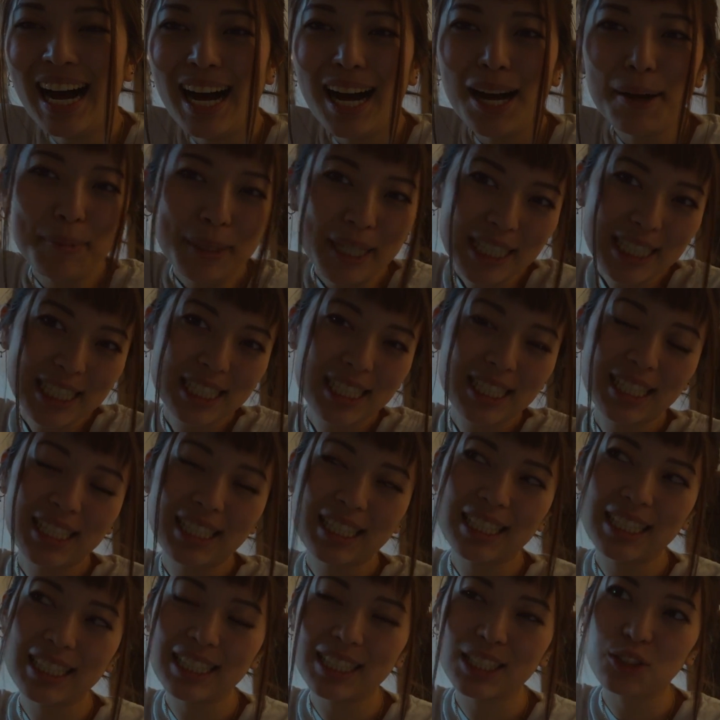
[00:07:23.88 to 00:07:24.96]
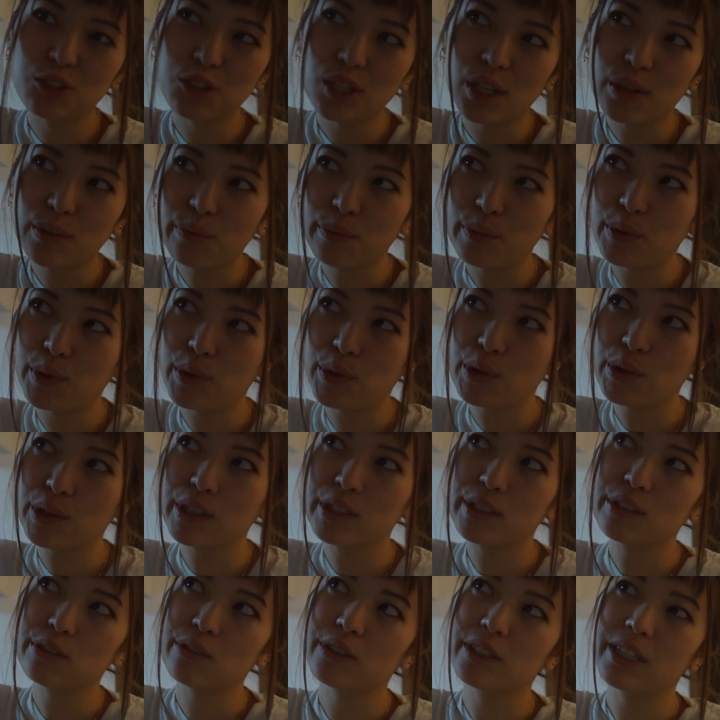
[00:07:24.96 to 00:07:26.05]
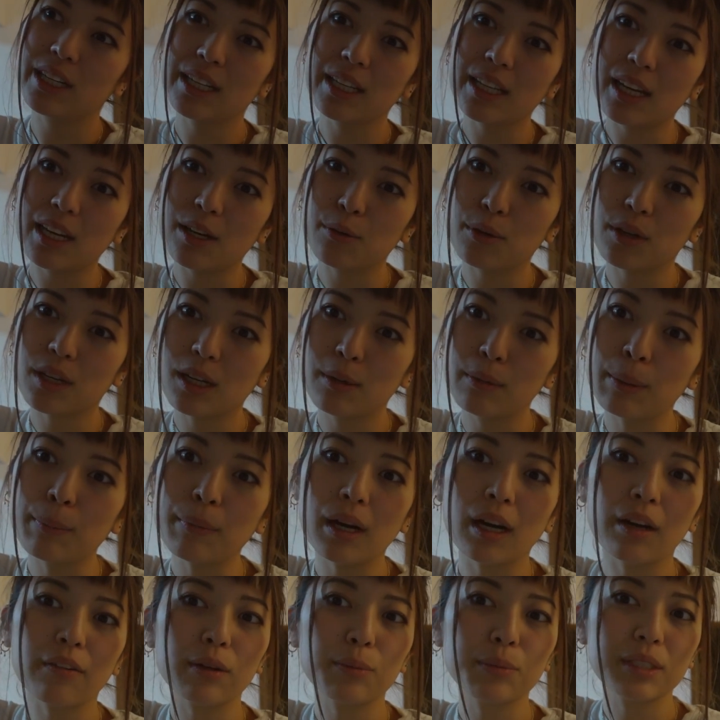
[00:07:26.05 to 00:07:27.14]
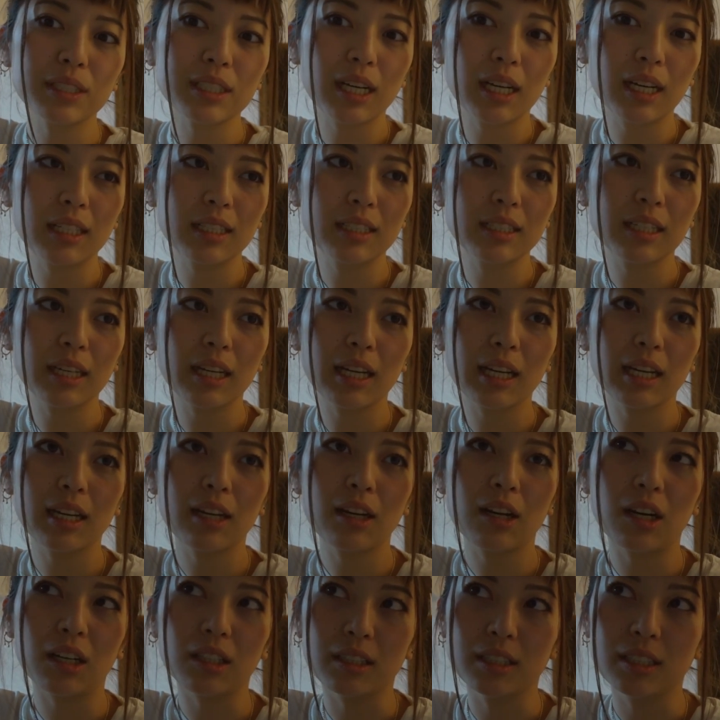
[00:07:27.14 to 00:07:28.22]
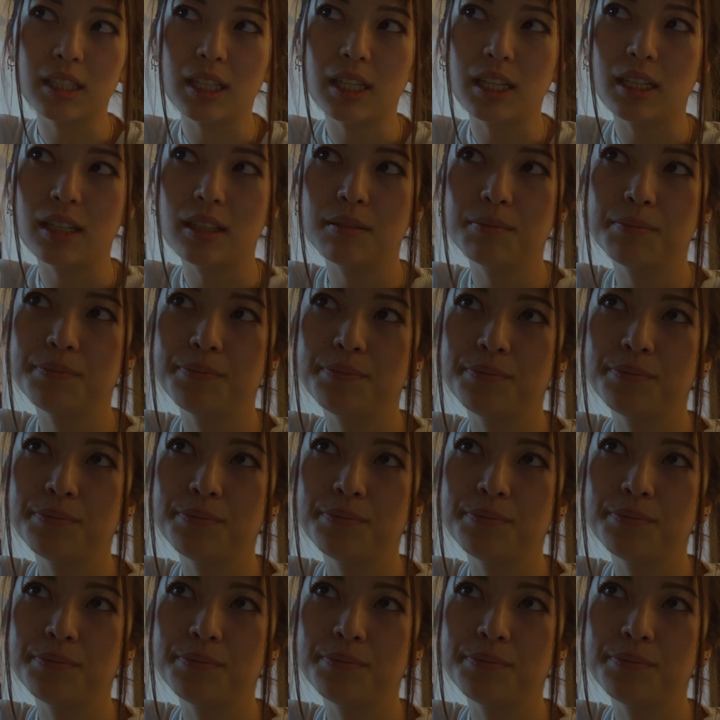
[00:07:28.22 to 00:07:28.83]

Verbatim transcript: a bit dreadful, considering that we're coming back from a 10-day holiday.